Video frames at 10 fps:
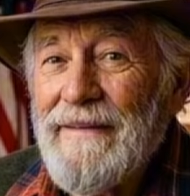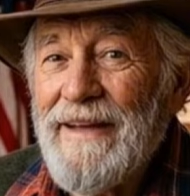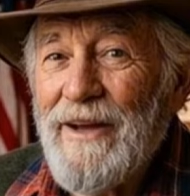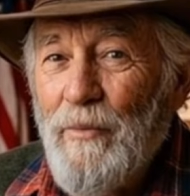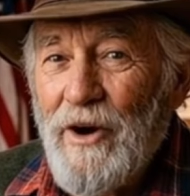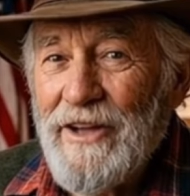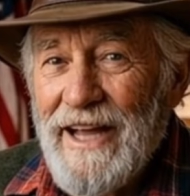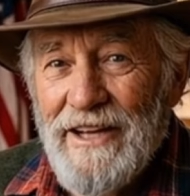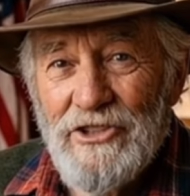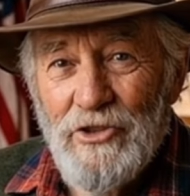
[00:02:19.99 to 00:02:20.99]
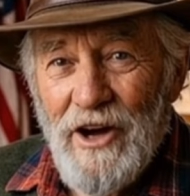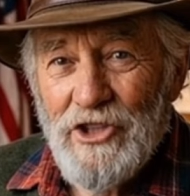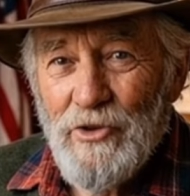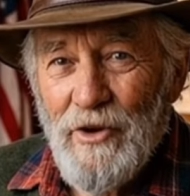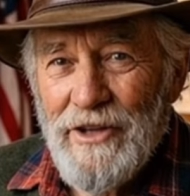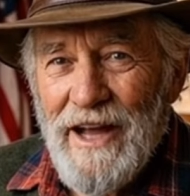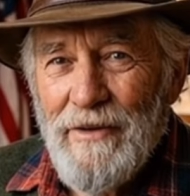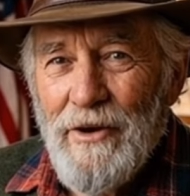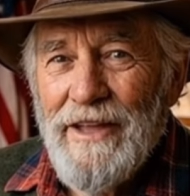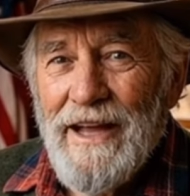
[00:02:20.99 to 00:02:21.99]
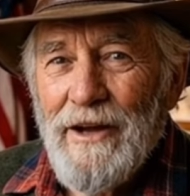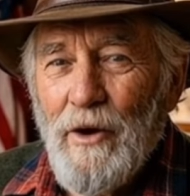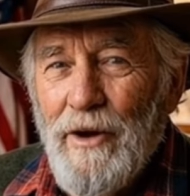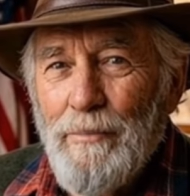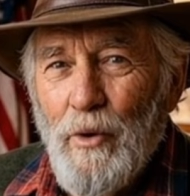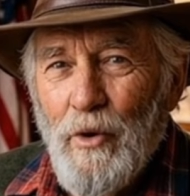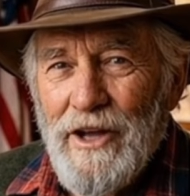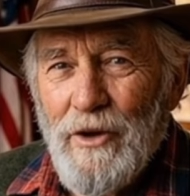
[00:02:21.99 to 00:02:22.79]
It worked at a structural level that no imported